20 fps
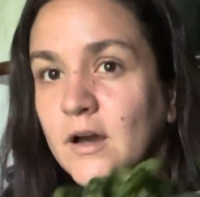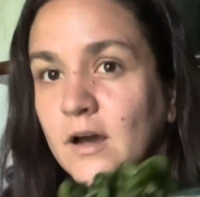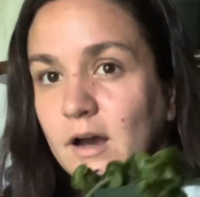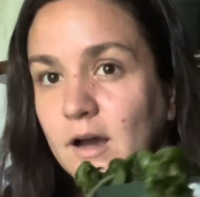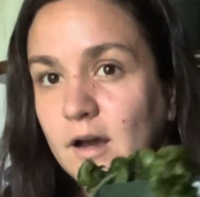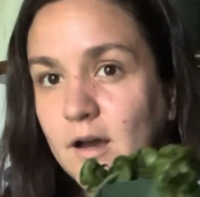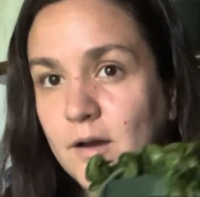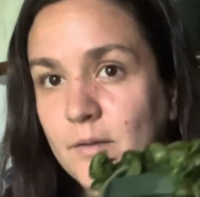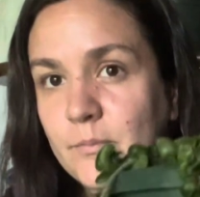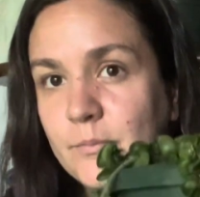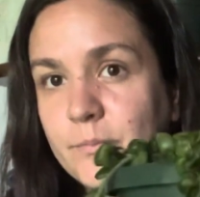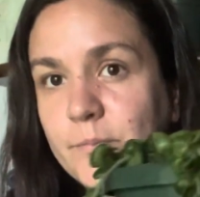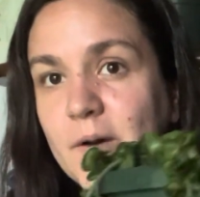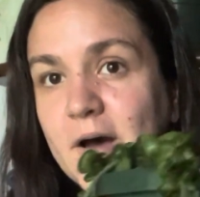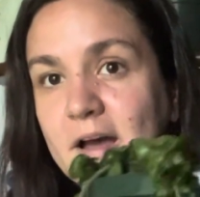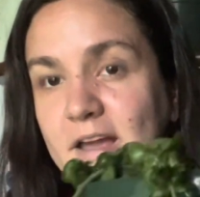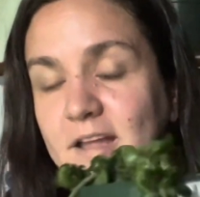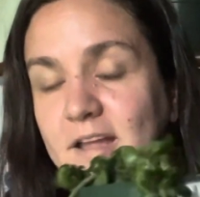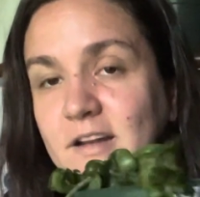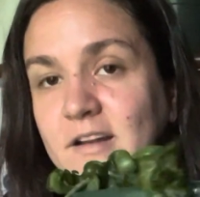
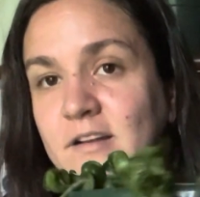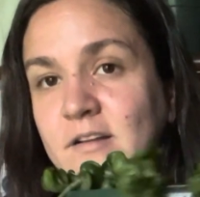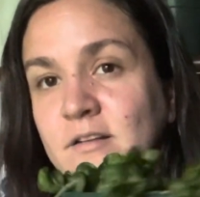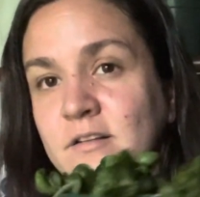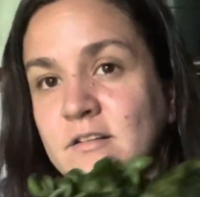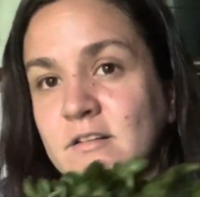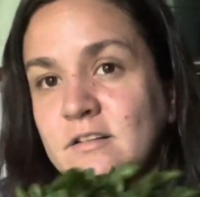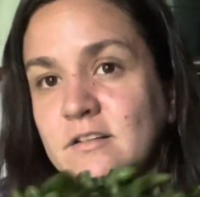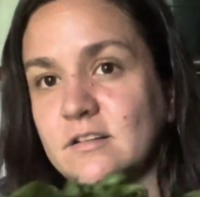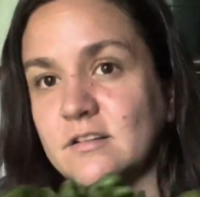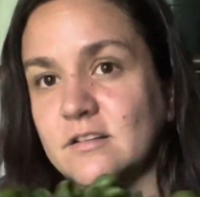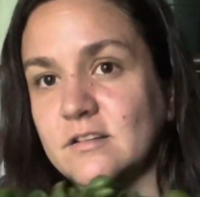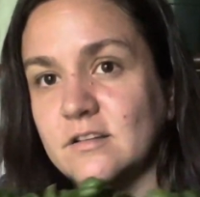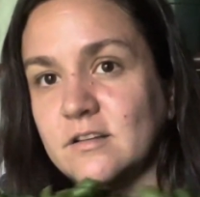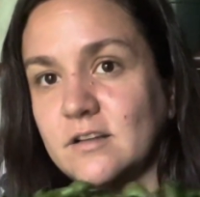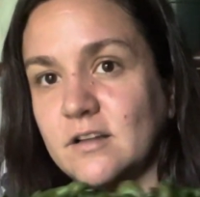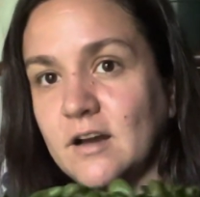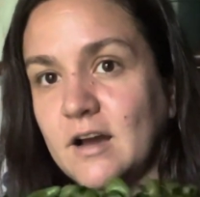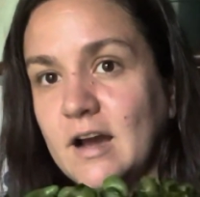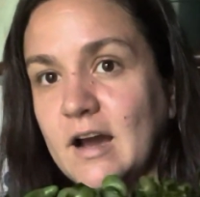But
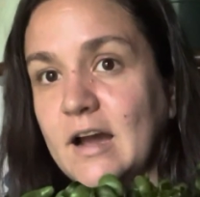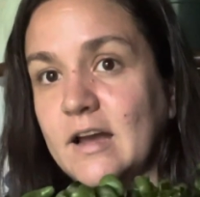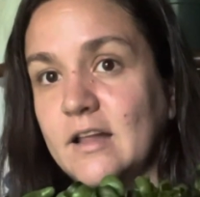I